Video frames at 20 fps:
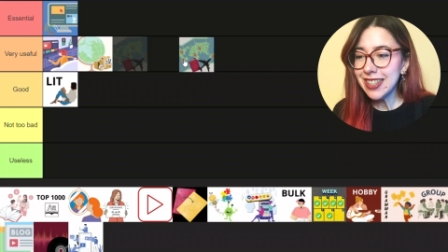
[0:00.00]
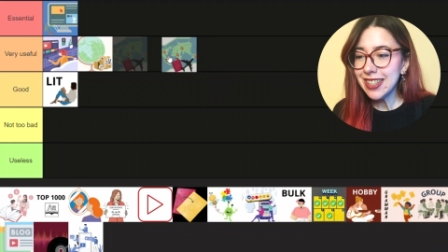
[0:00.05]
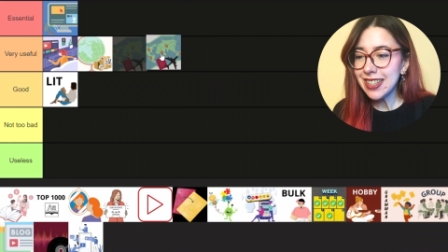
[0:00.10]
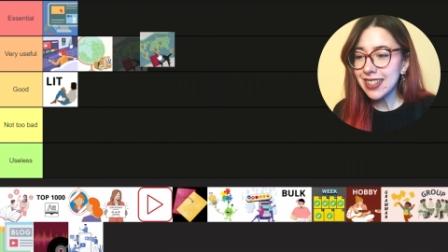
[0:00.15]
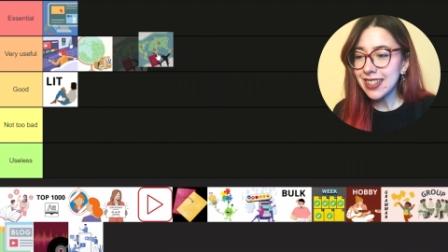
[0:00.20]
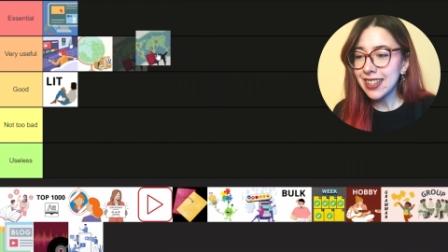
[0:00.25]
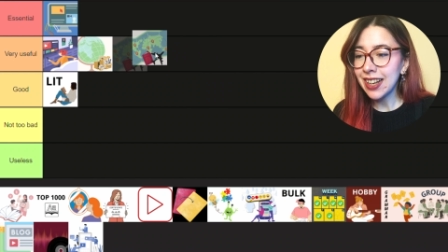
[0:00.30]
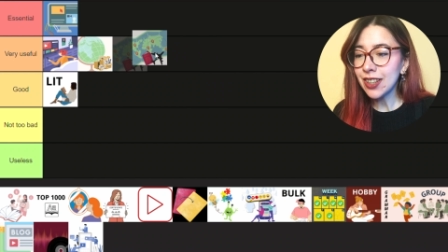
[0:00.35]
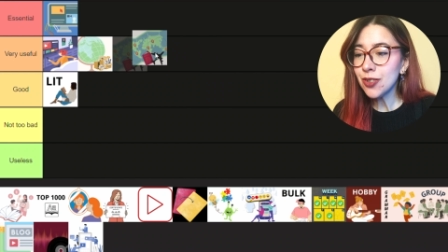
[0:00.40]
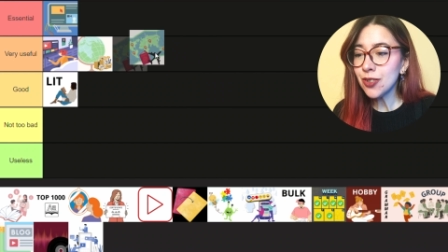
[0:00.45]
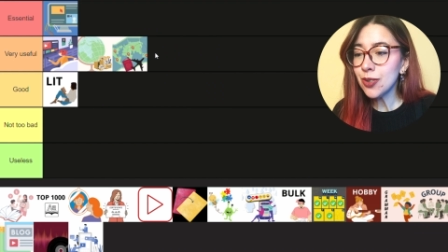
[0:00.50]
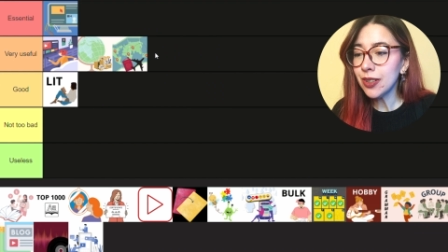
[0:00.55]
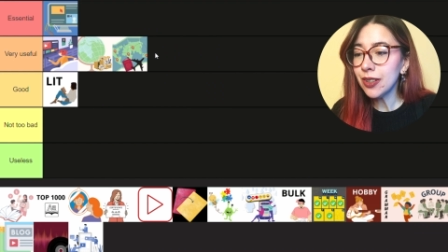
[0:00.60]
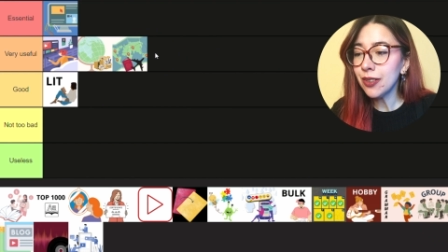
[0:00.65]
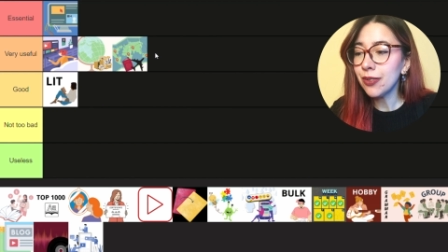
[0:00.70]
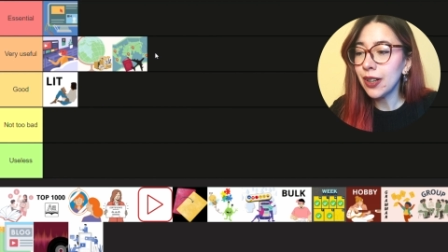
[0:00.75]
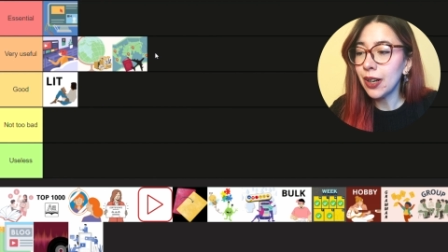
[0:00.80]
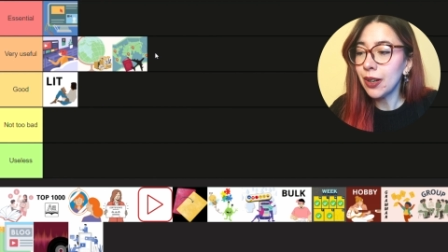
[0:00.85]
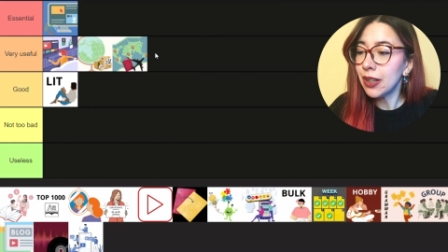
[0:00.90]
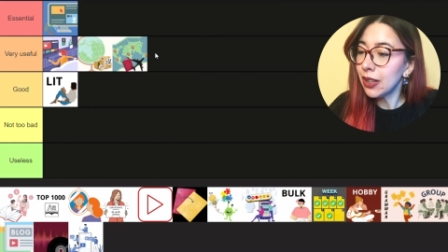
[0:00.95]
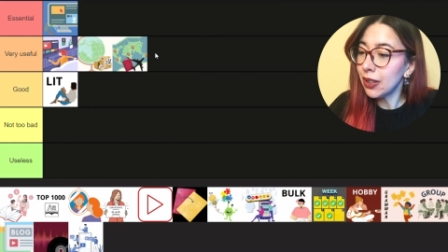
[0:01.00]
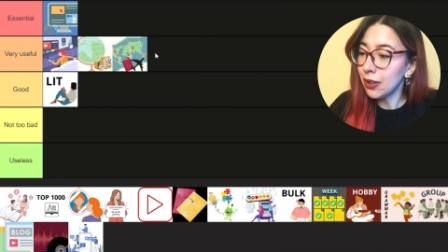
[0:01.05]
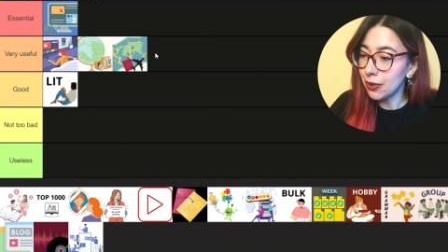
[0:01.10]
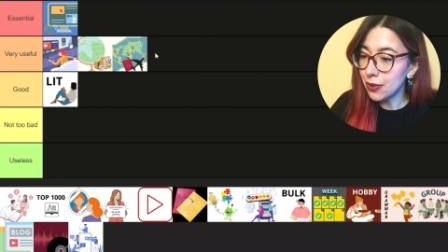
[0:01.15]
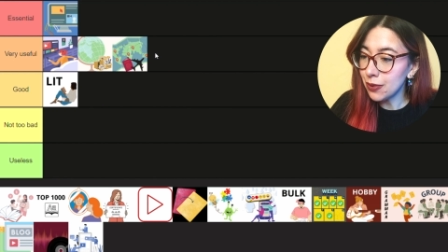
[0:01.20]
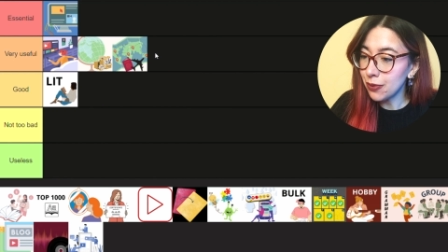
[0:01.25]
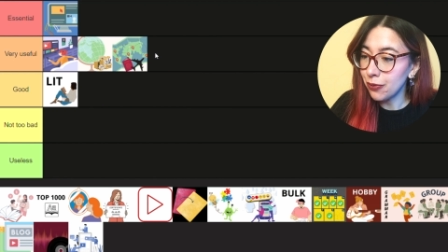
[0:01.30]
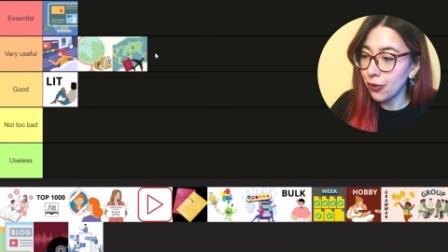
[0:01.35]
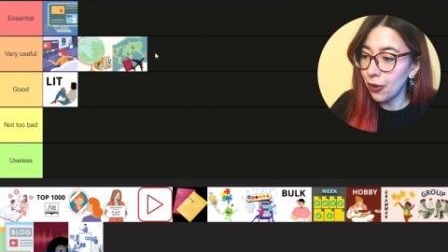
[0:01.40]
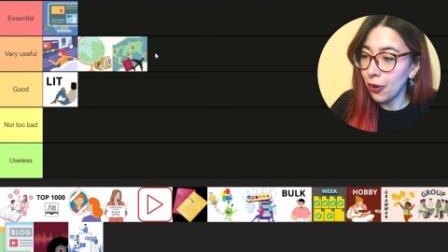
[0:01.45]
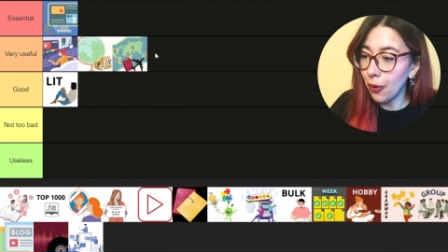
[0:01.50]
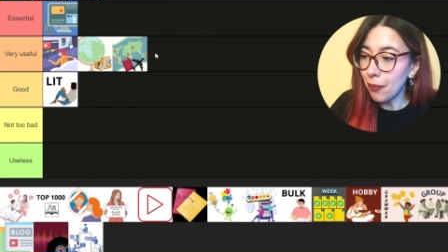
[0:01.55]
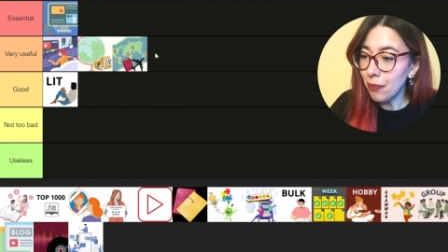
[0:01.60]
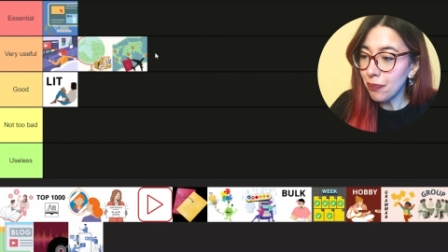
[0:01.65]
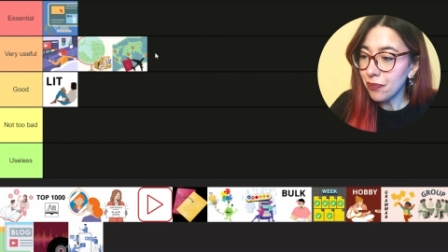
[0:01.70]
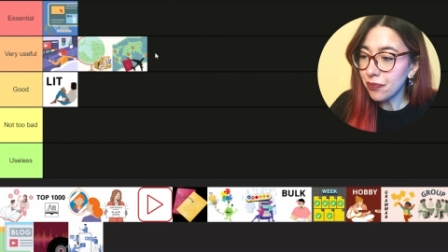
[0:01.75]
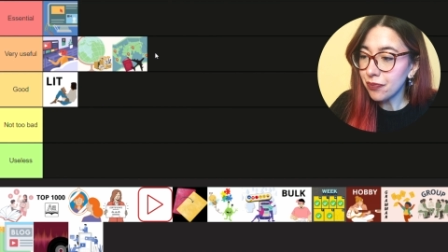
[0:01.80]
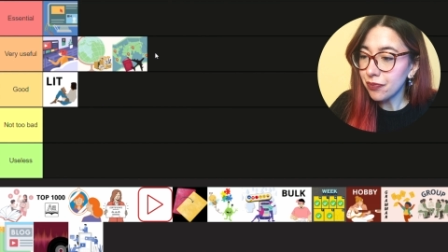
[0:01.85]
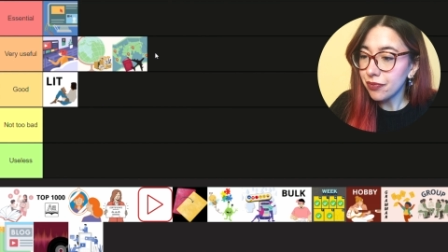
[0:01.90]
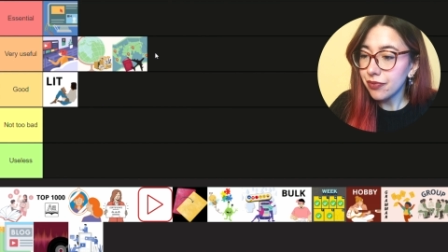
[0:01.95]
it's actually very useful.
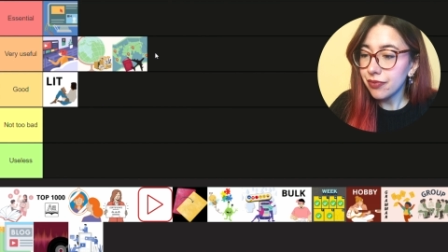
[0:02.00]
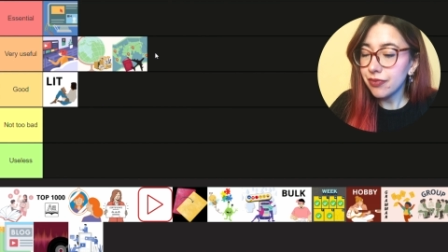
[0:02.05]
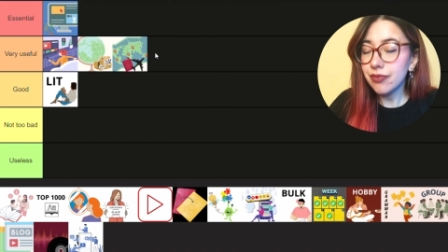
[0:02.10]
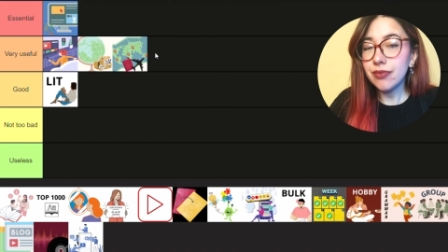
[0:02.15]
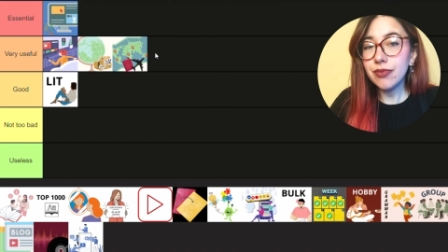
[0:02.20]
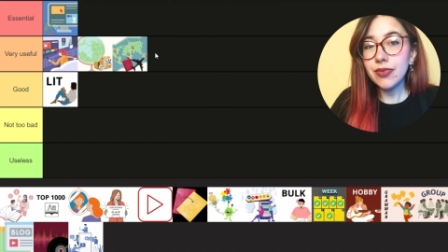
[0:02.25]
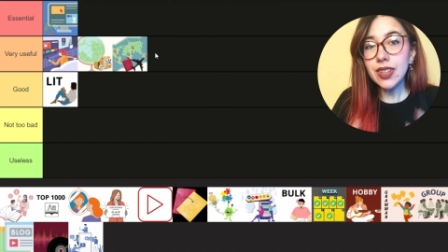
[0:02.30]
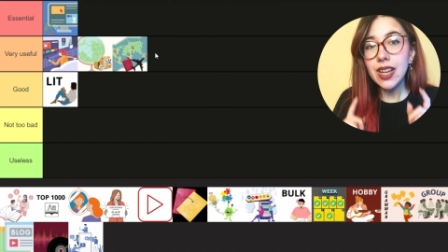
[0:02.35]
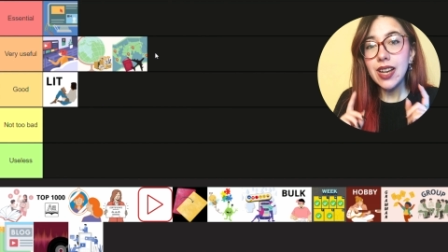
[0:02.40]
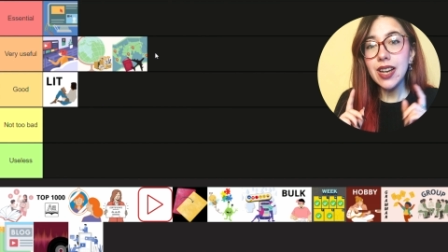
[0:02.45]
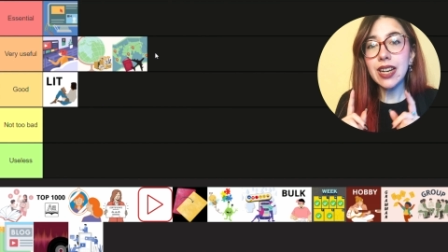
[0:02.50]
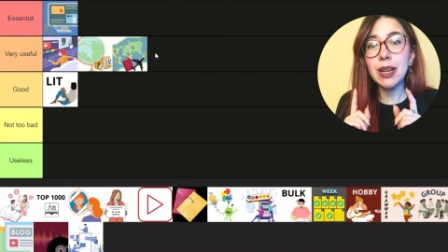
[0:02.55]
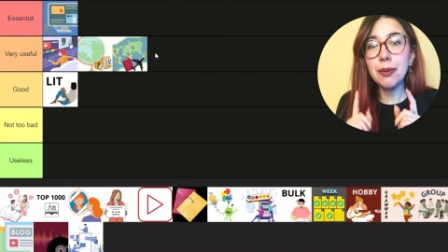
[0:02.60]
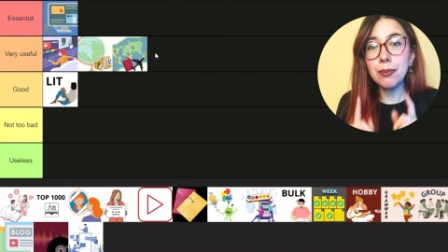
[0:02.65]
And